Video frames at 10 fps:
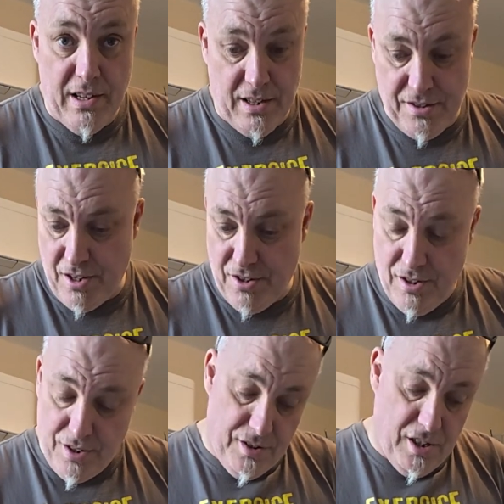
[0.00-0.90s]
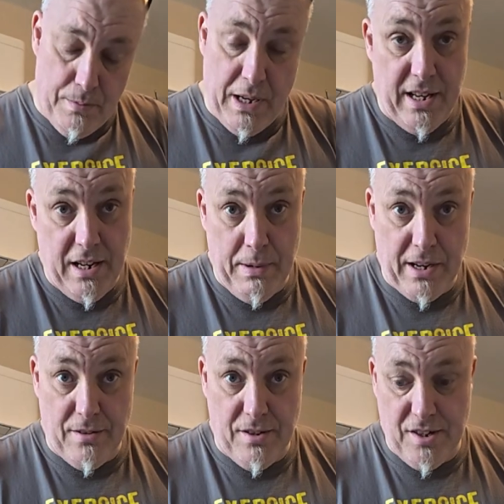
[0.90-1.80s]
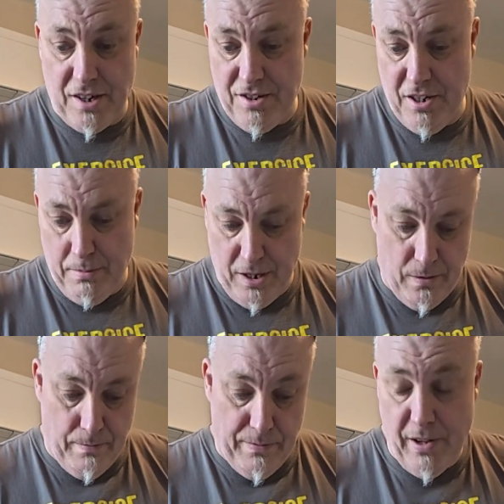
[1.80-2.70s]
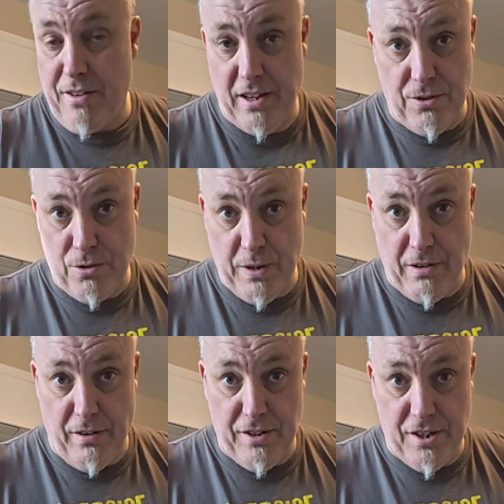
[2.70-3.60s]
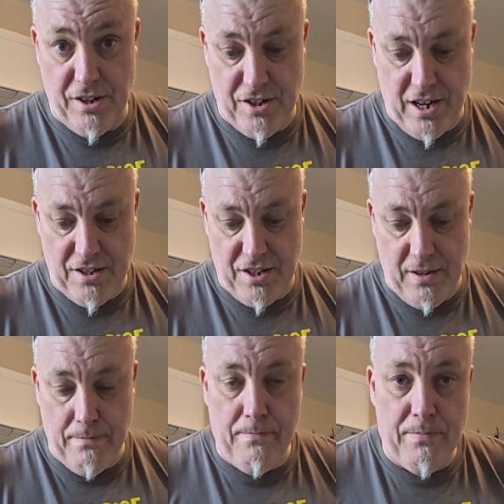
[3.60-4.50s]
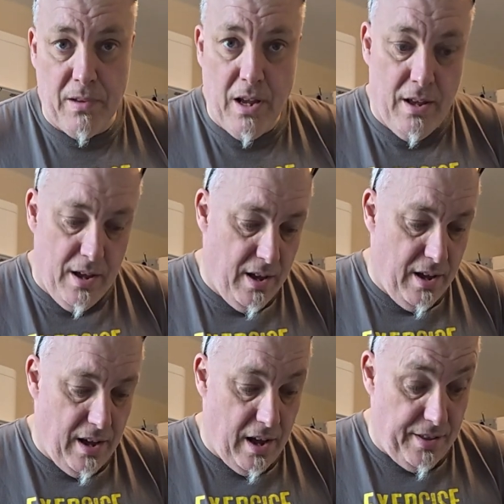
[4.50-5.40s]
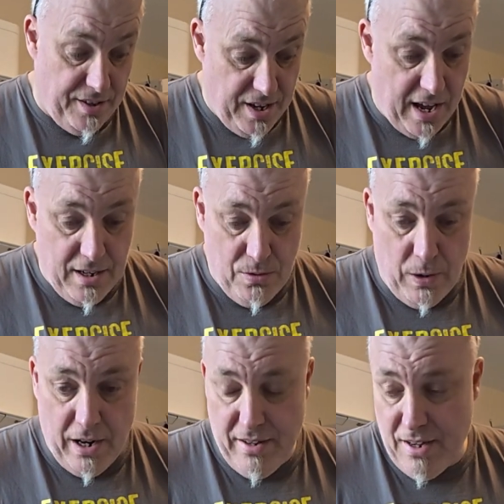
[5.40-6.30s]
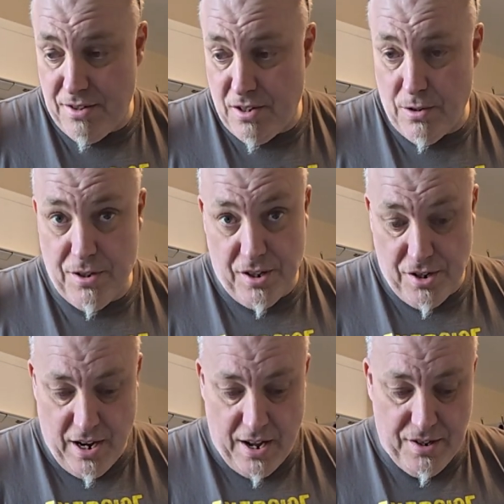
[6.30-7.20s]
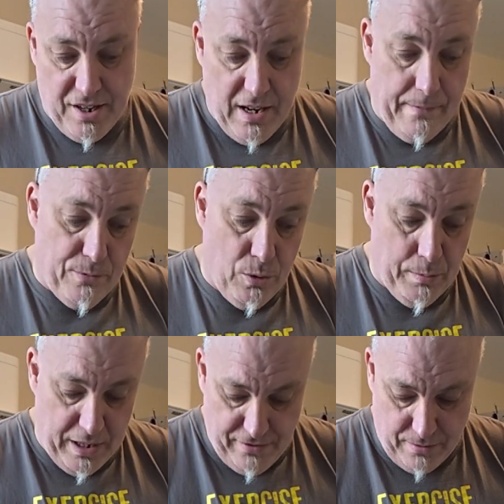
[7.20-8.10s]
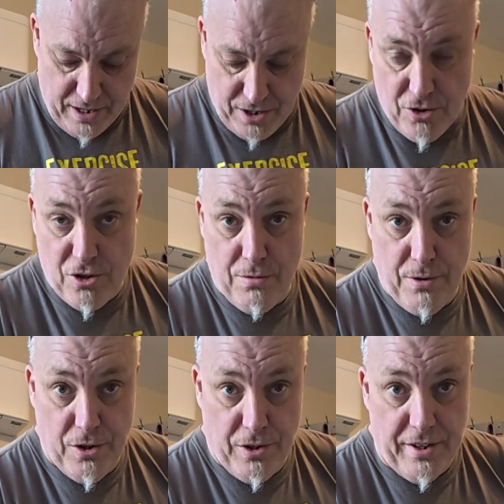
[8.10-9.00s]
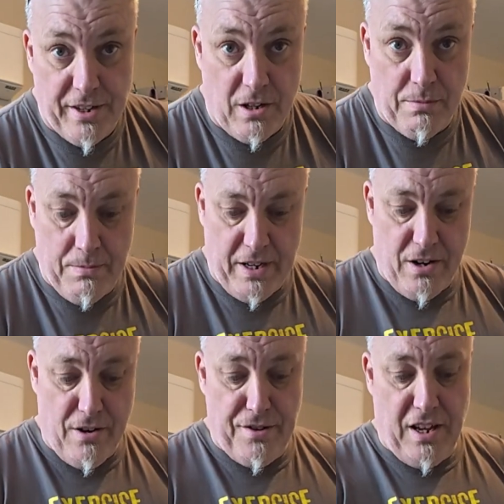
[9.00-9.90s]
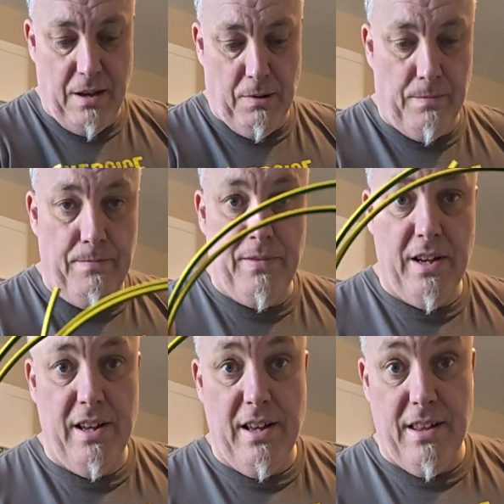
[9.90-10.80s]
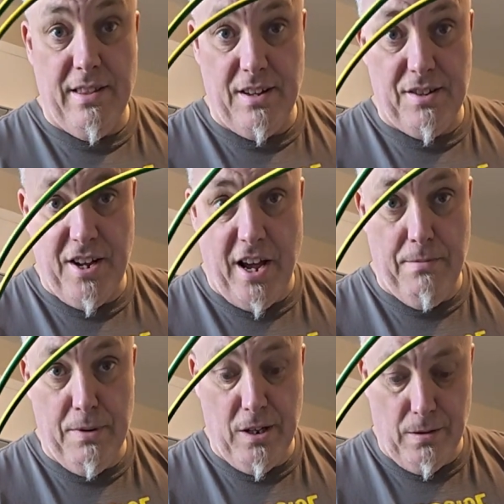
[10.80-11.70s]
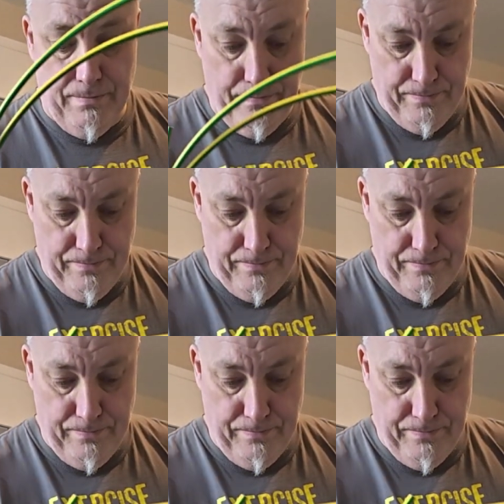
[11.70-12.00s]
As such, it doesn't need to be any bigger than 16mm. Nothing else will be grounded to the chassis. The second wire that has to go to the chassis will be from my consumer unit, and that will be my earth cable. That's 10 mil.